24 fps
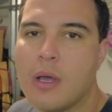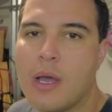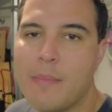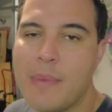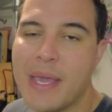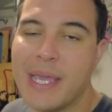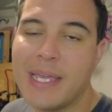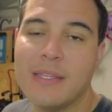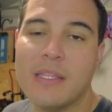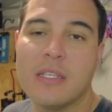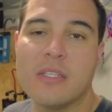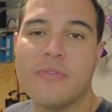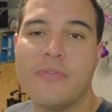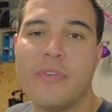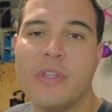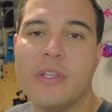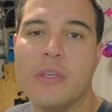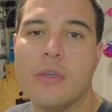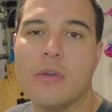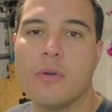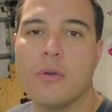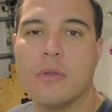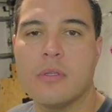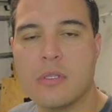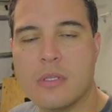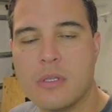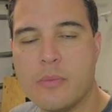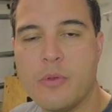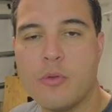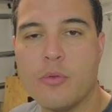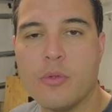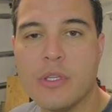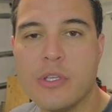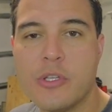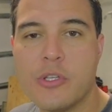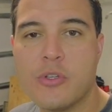I'm making this video, it's gonna
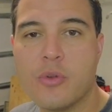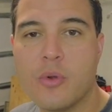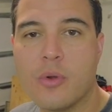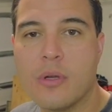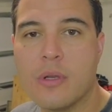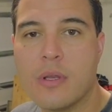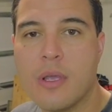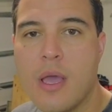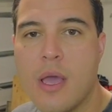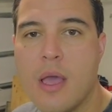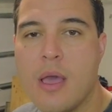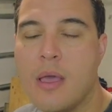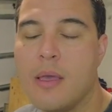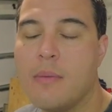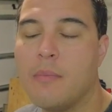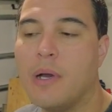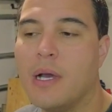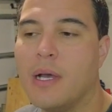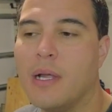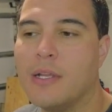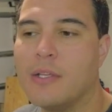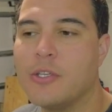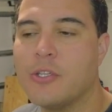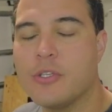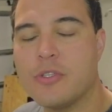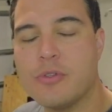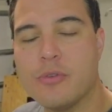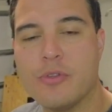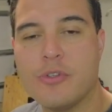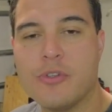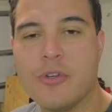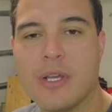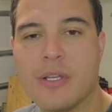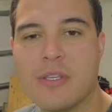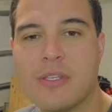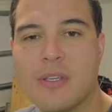be really short, but it's just to
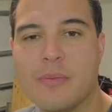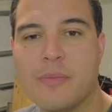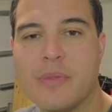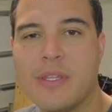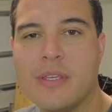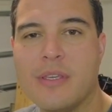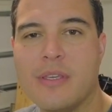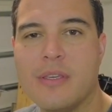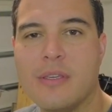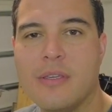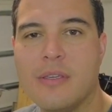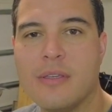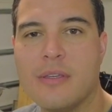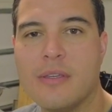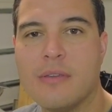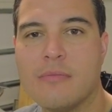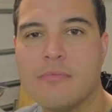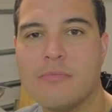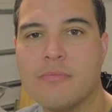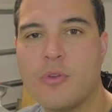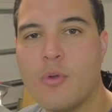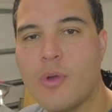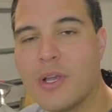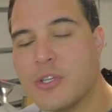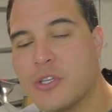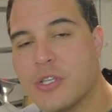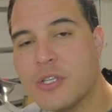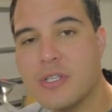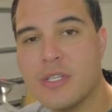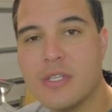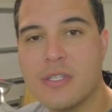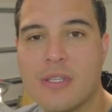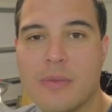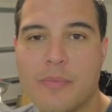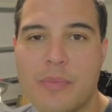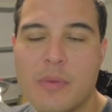address some of the questions
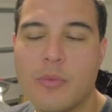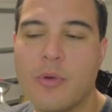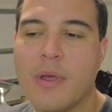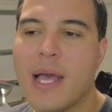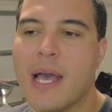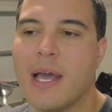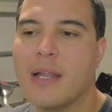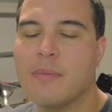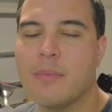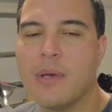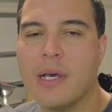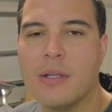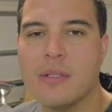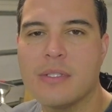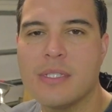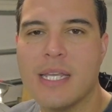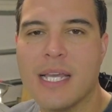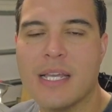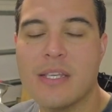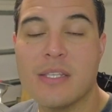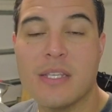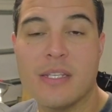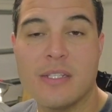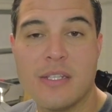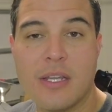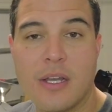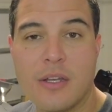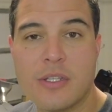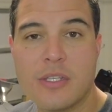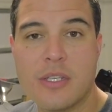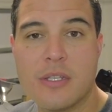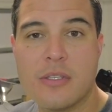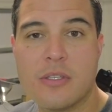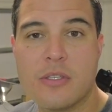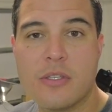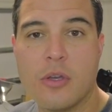that some people had about testing tungsten.